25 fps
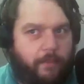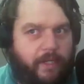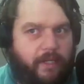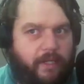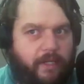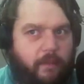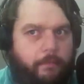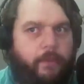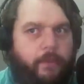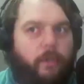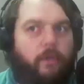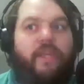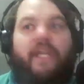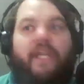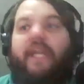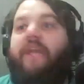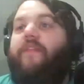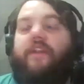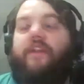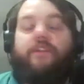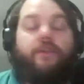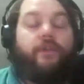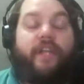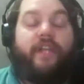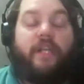into the building and
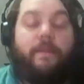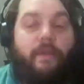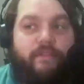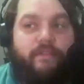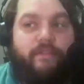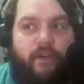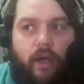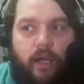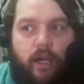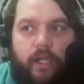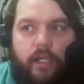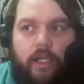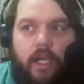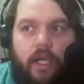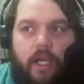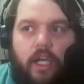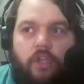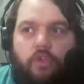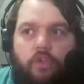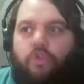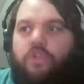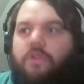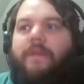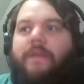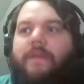then you're going to be fine.
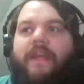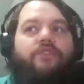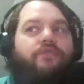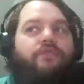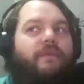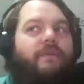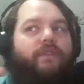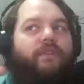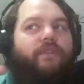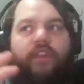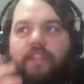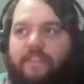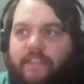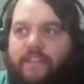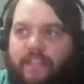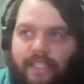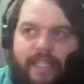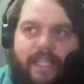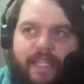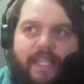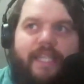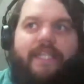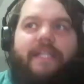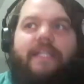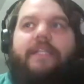You can make sure everything's
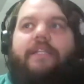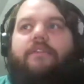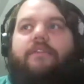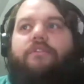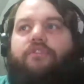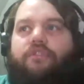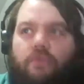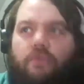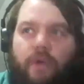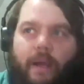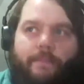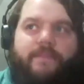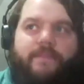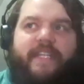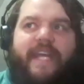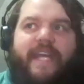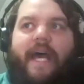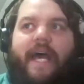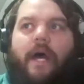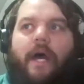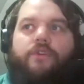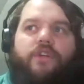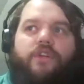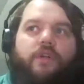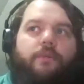cleaned and scrubbed
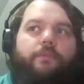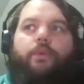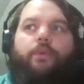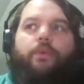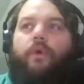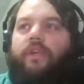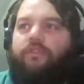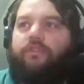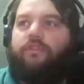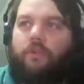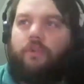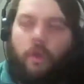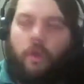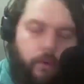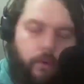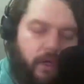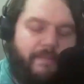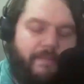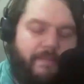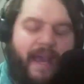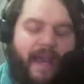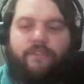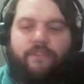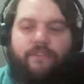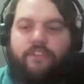down. Your employees are all
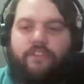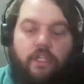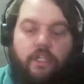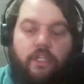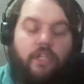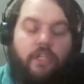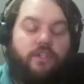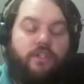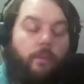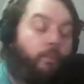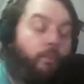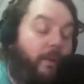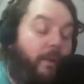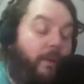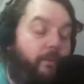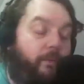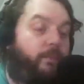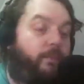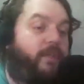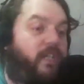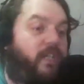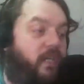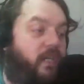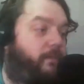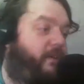wearing masks and you're
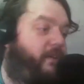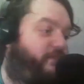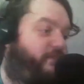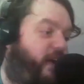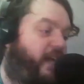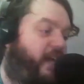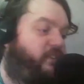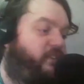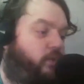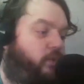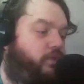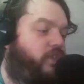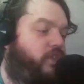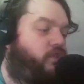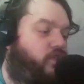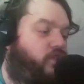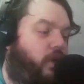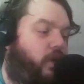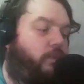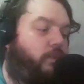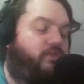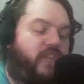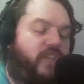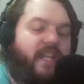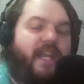probably going to be fine. So it just
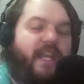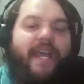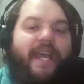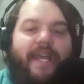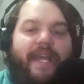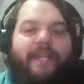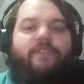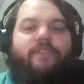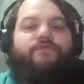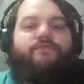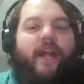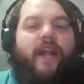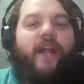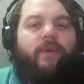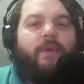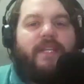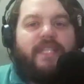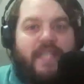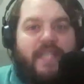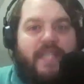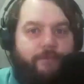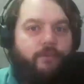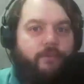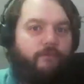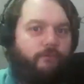shows that it's very
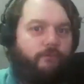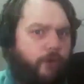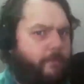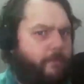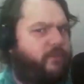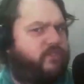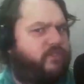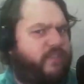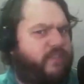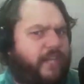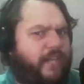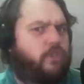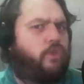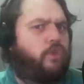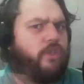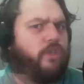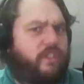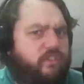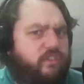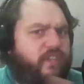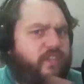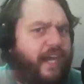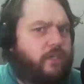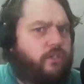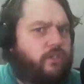different from sector to
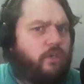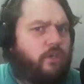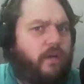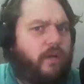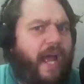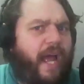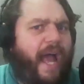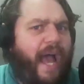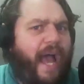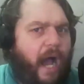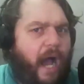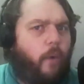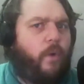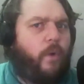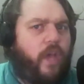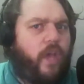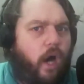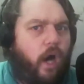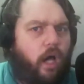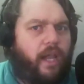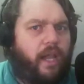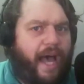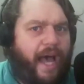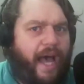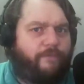sector, how we
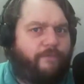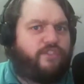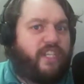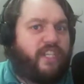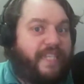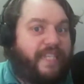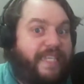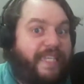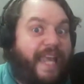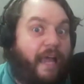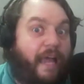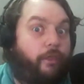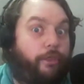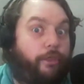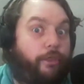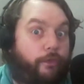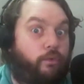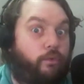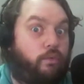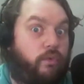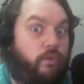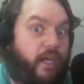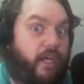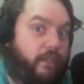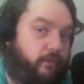all have to get
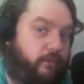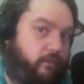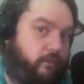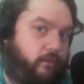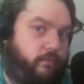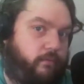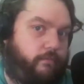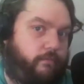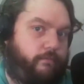through this.